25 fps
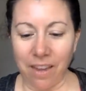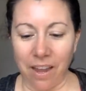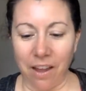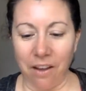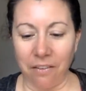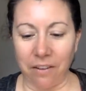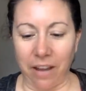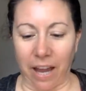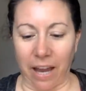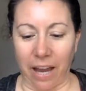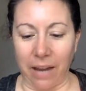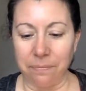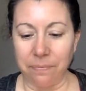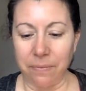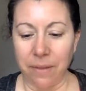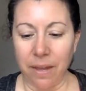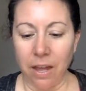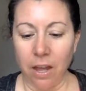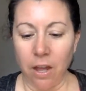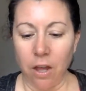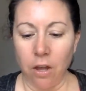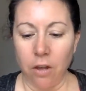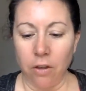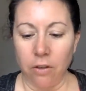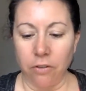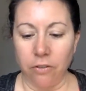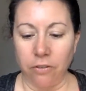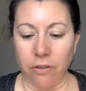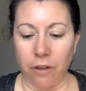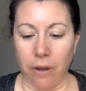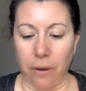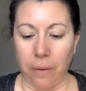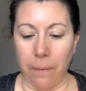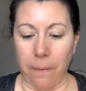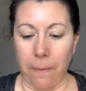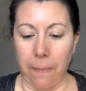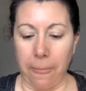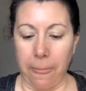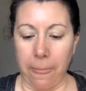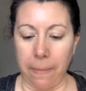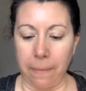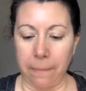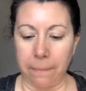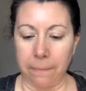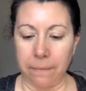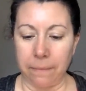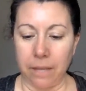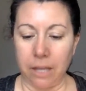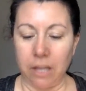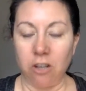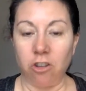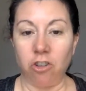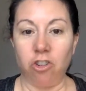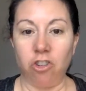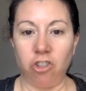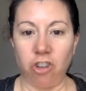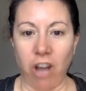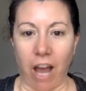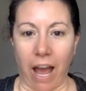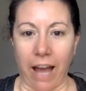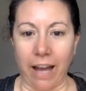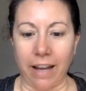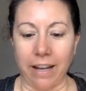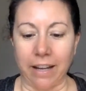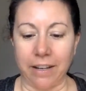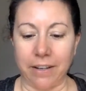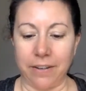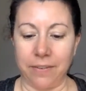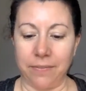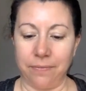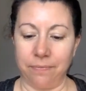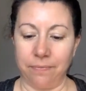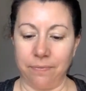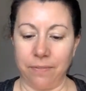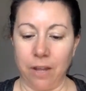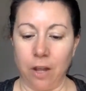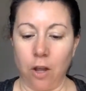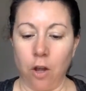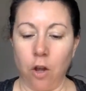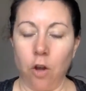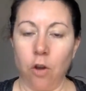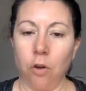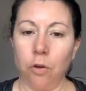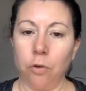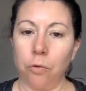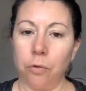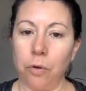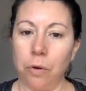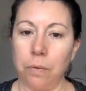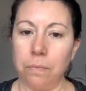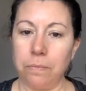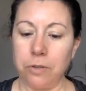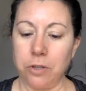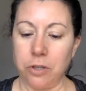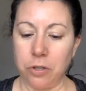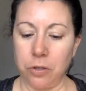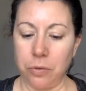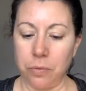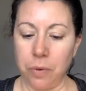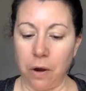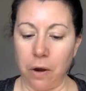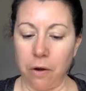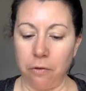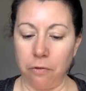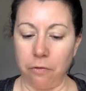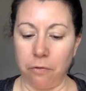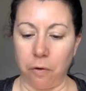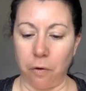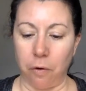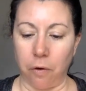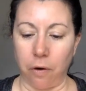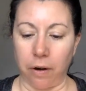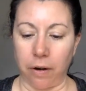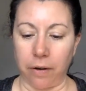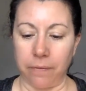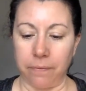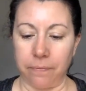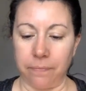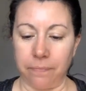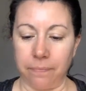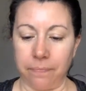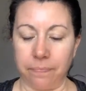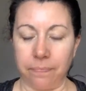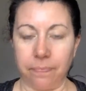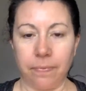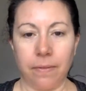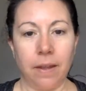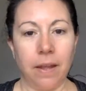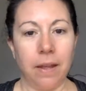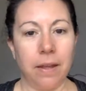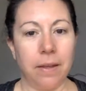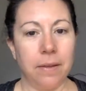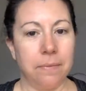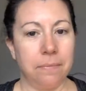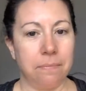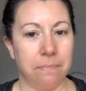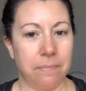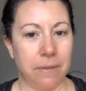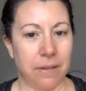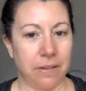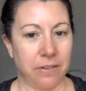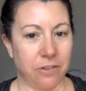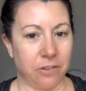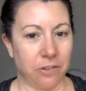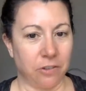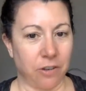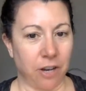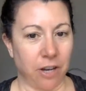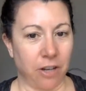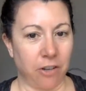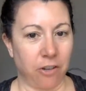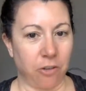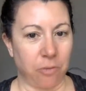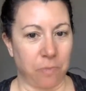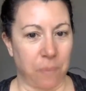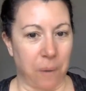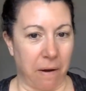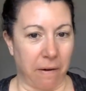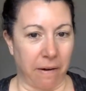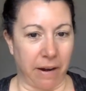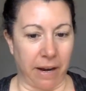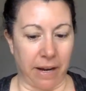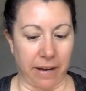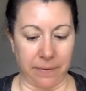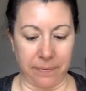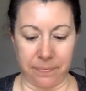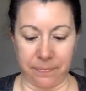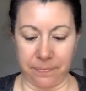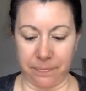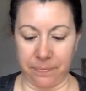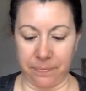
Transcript: Okay, so Jack, room 204, Miss Stretchberry.